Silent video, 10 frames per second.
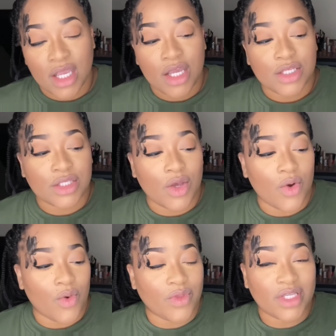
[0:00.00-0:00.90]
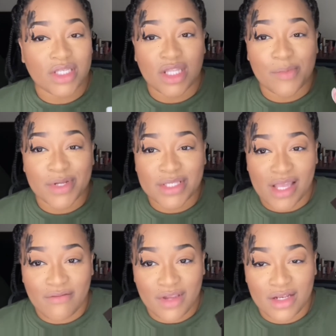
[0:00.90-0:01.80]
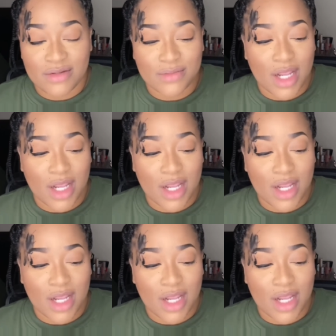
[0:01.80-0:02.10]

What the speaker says: So this is number 7.